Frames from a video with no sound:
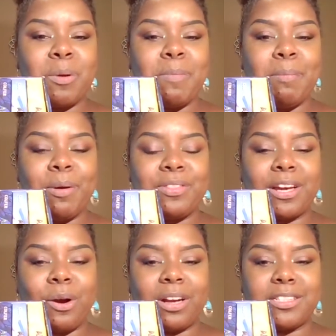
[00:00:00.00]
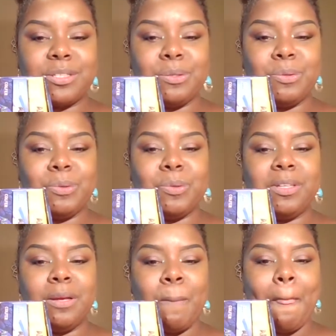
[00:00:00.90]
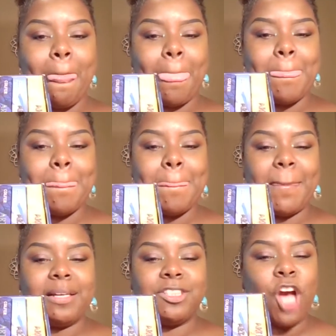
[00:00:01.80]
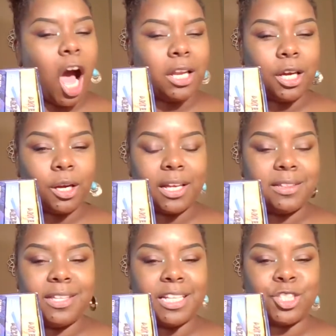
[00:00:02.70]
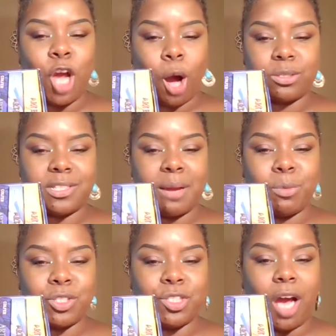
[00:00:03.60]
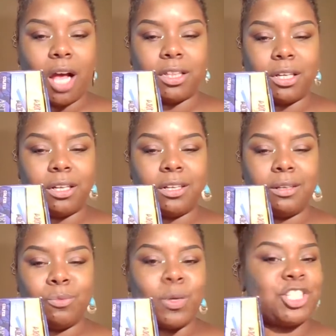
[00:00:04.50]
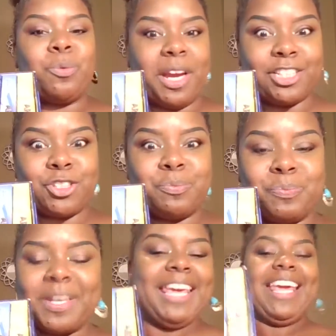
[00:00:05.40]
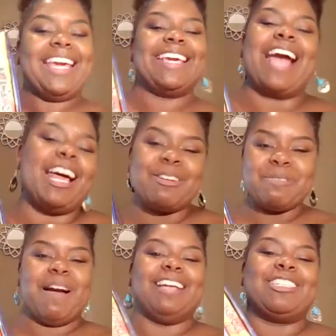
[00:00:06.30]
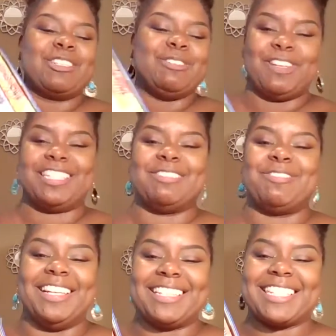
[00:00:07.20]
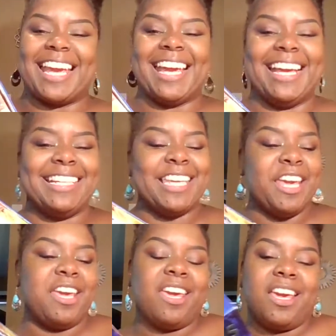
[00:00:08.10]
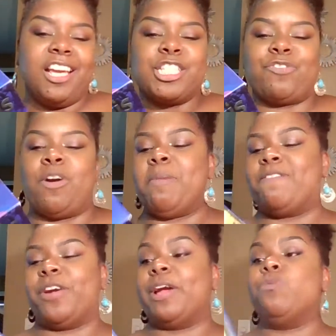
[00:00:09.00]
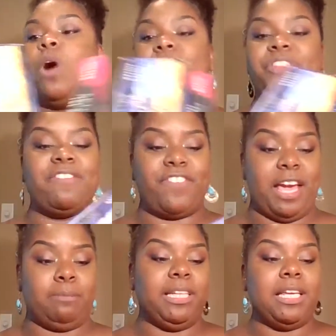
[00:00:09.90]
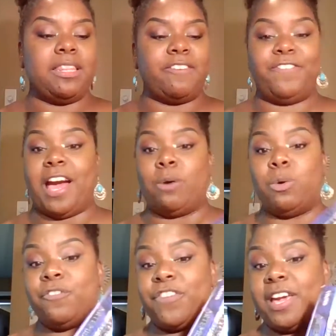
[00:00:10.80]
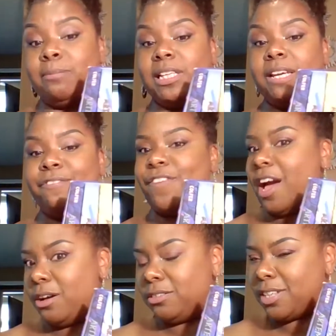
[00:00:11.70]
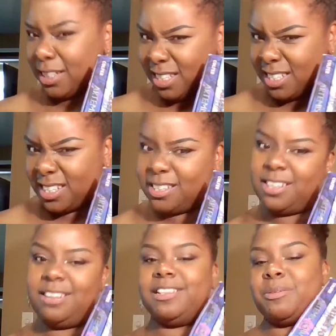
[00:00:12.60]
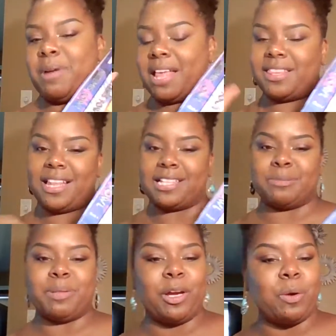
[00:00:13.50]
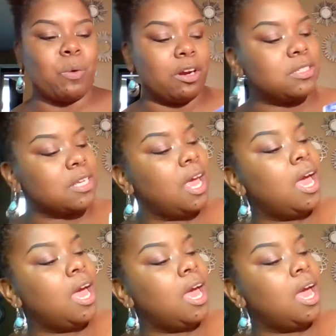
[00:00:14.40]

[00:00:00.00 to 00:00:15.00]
Remember the cartoon Dollar? His dog's name was Dollar. Richie Rich. He kind of reminds you of Richie Rich, and he's from a very wealthy family, the Fowl family. Fowl, kind of get it, you know. Anyway, I think that's a play on words.